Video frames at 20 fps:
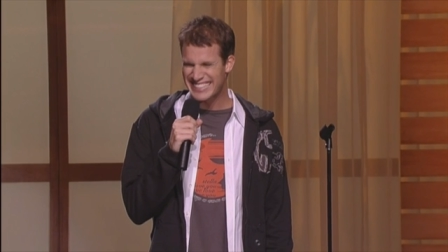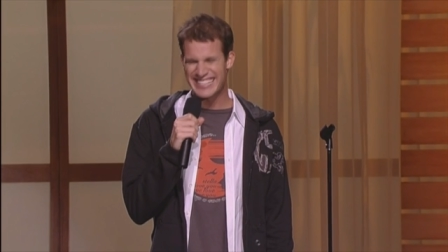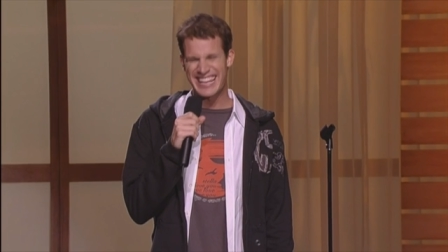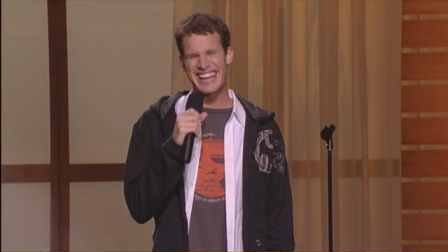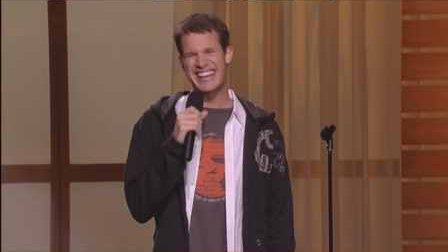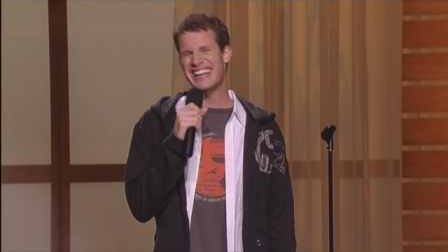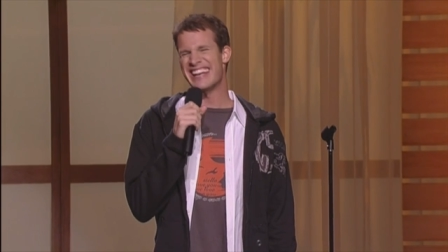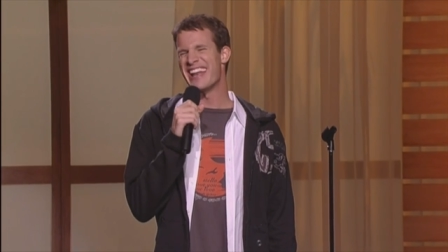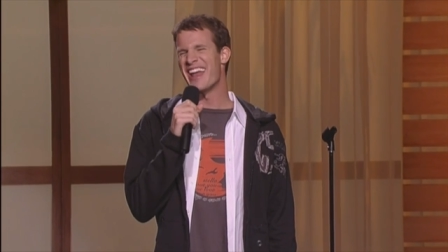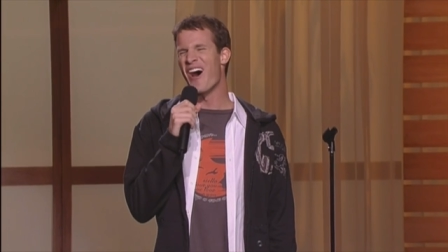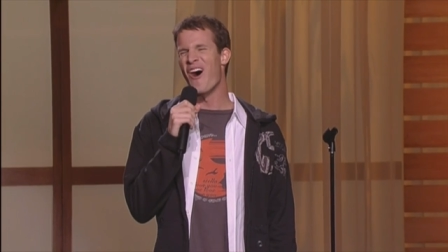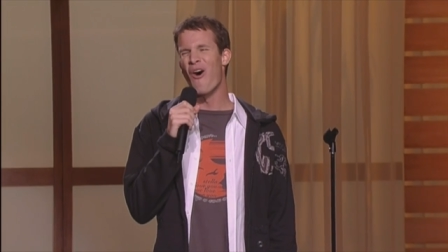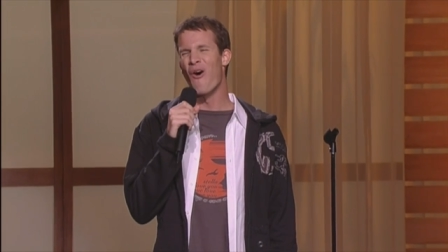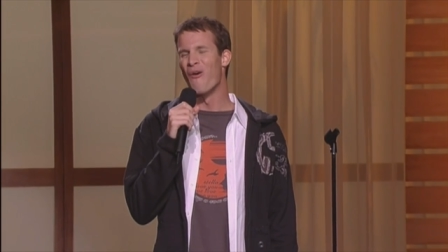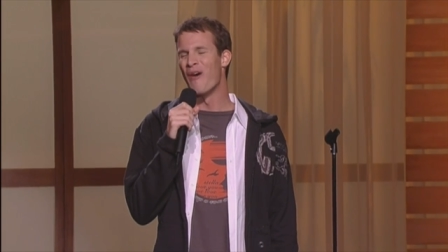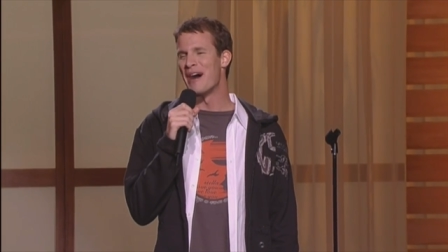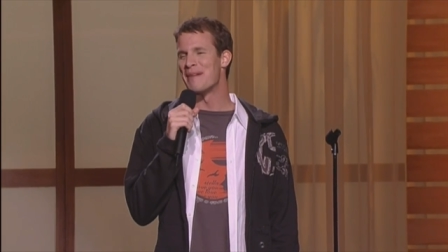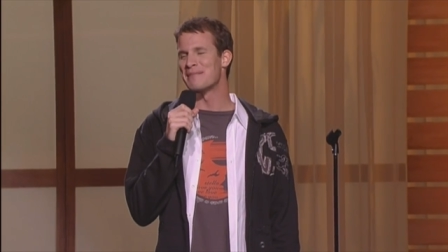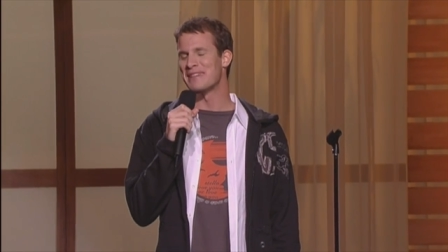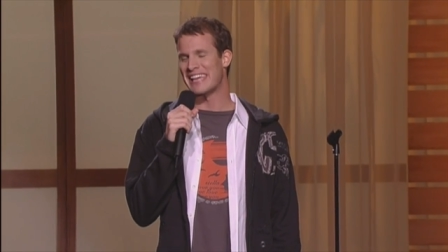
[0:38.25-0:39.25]
He's like,
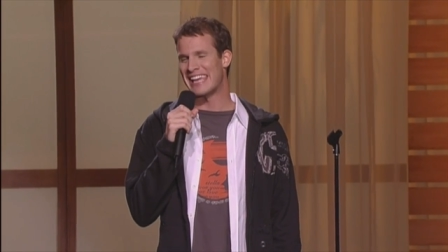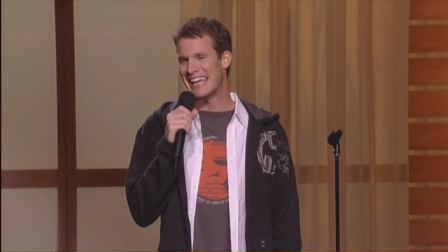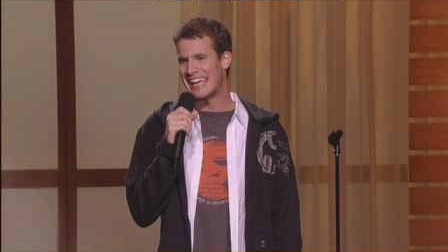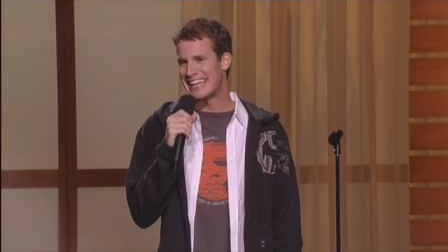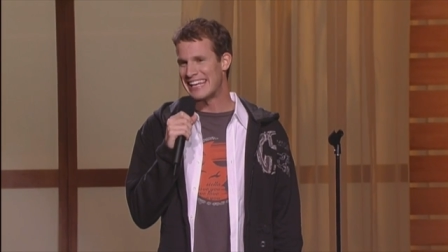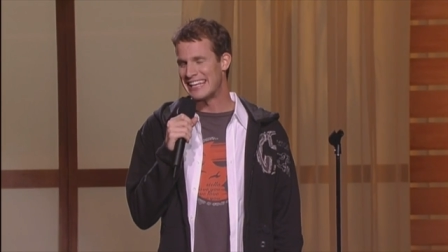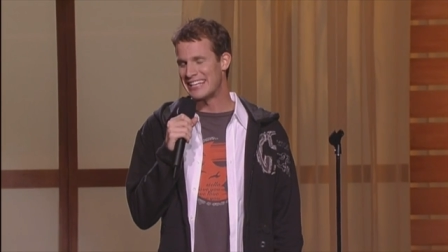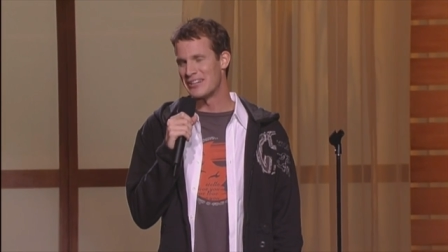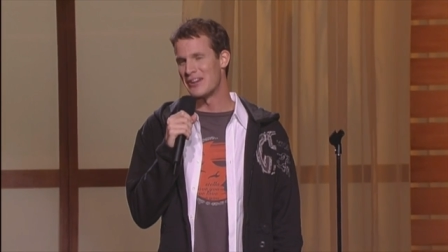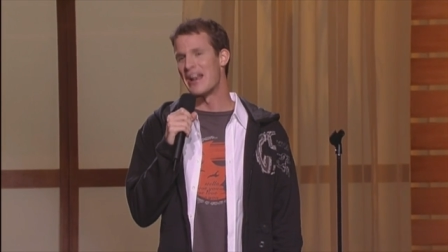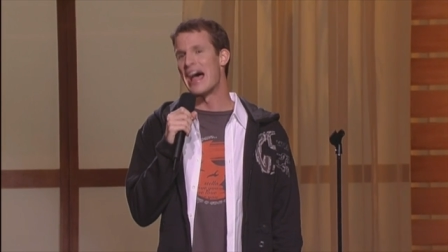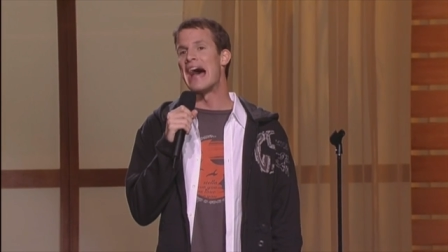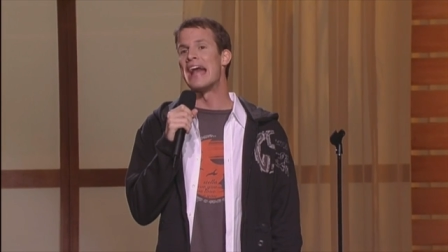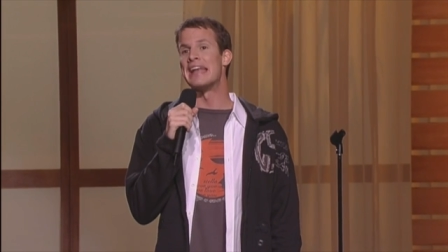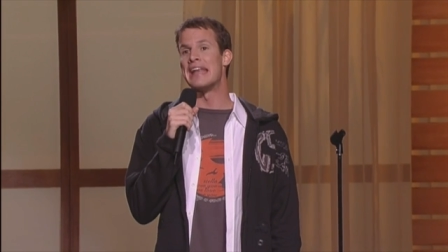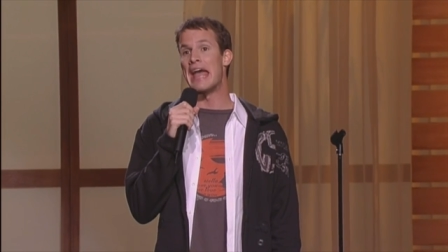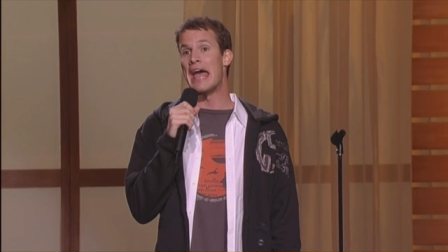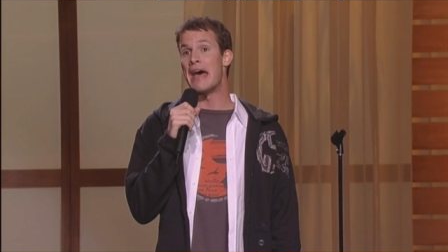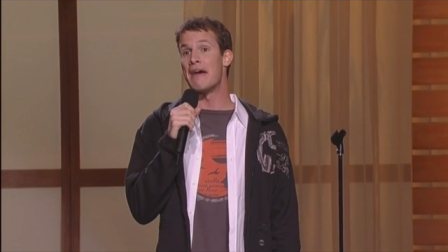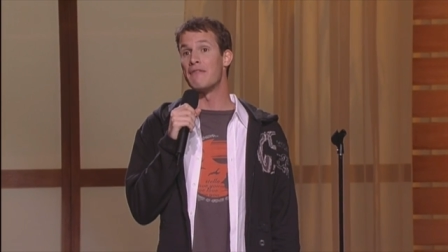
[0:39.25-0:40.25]
no, I'm kidding. You're
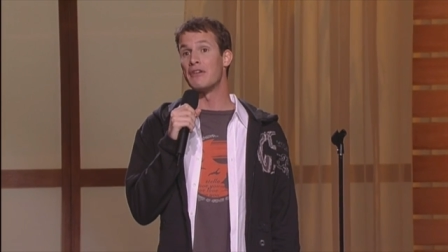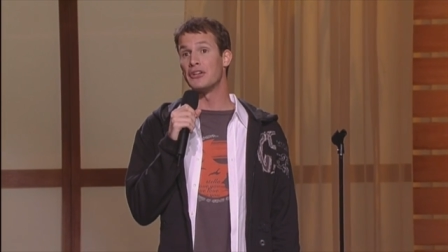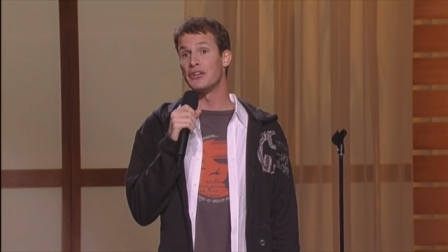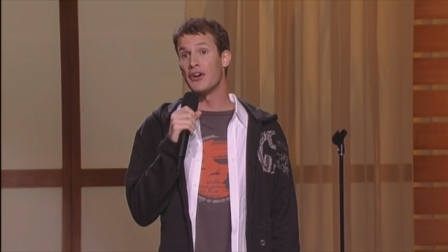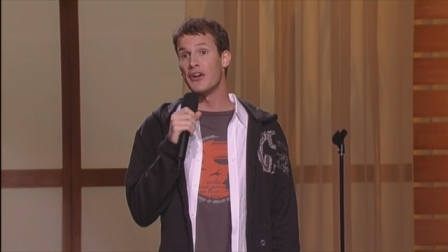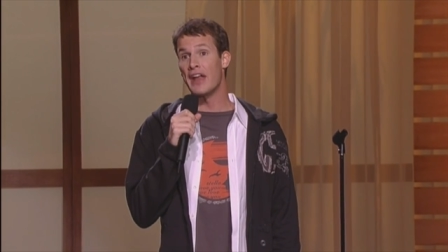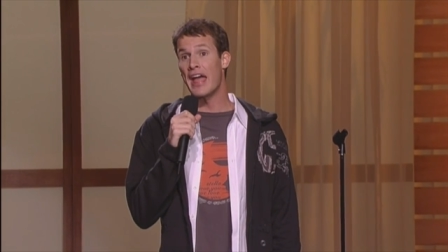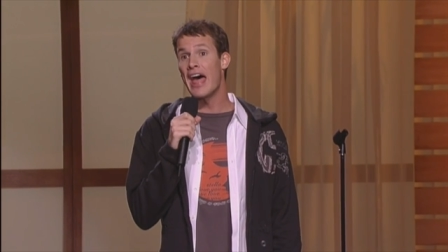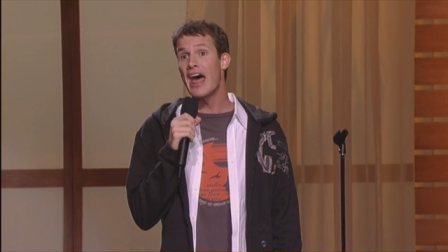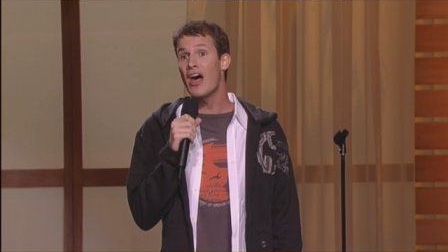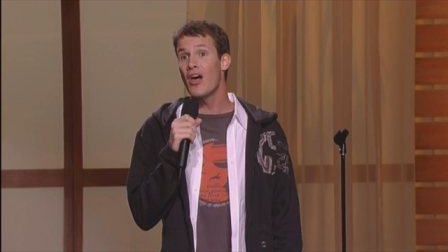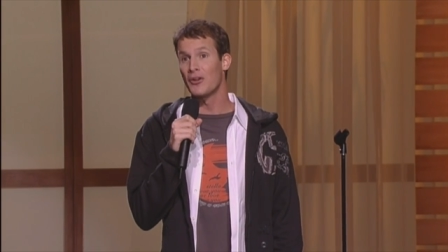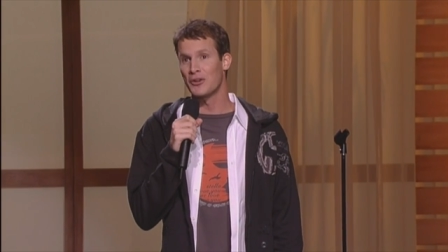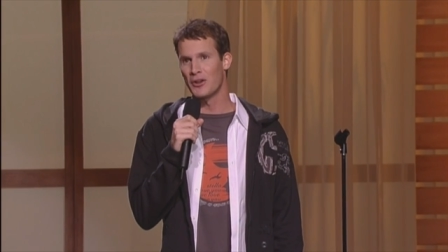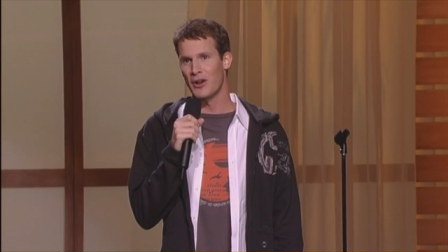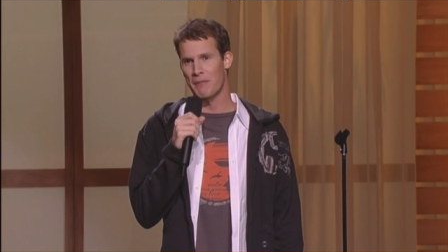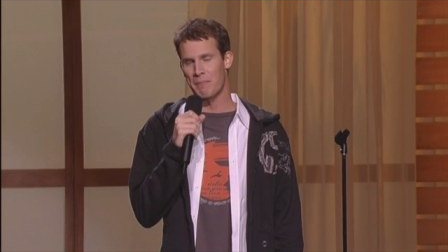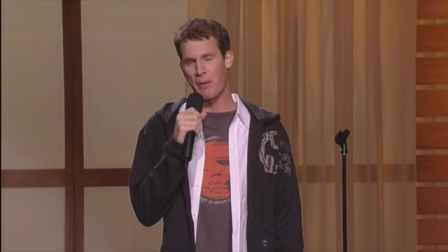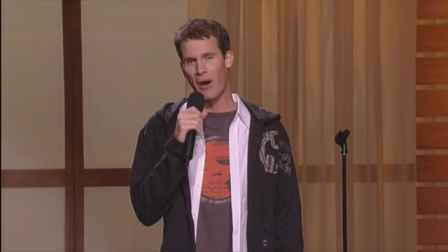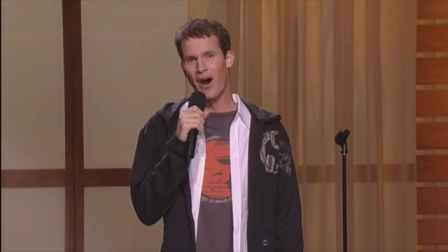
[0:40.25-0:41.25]
not in heaven. You're in hell.
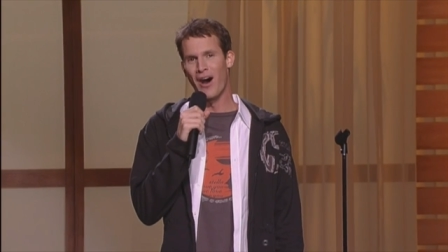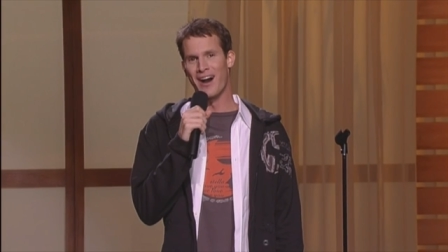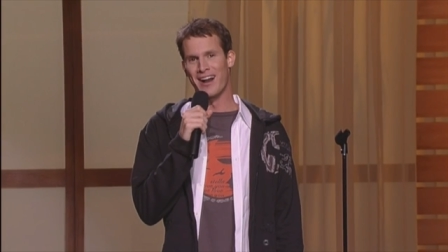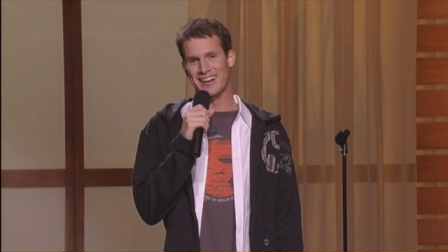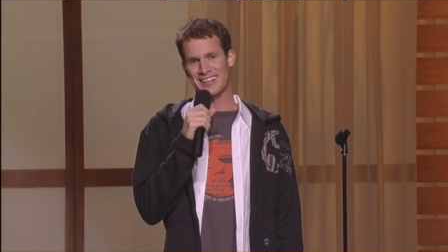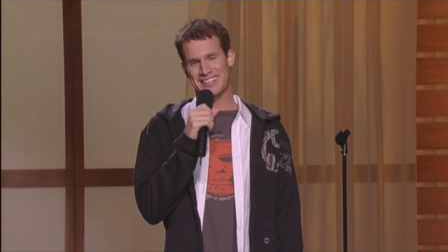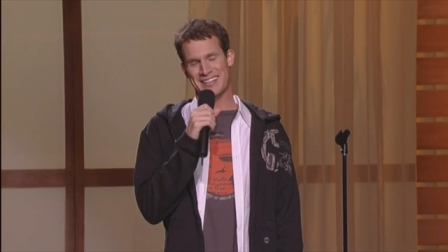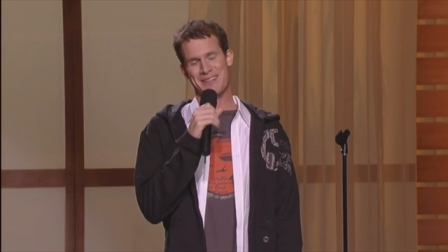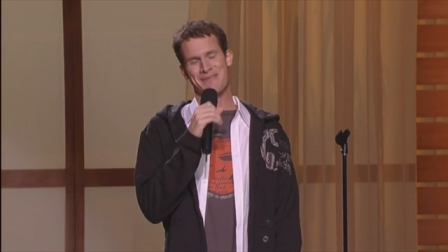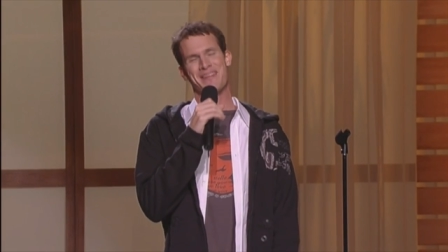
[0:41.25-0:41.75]
You're on Punk'd.